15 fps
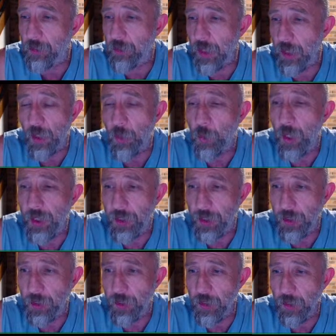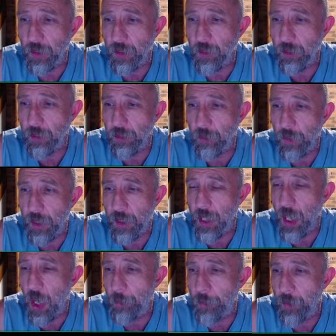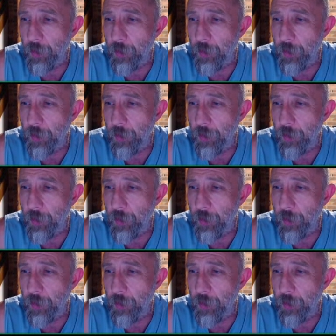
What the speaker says: any questions that we can help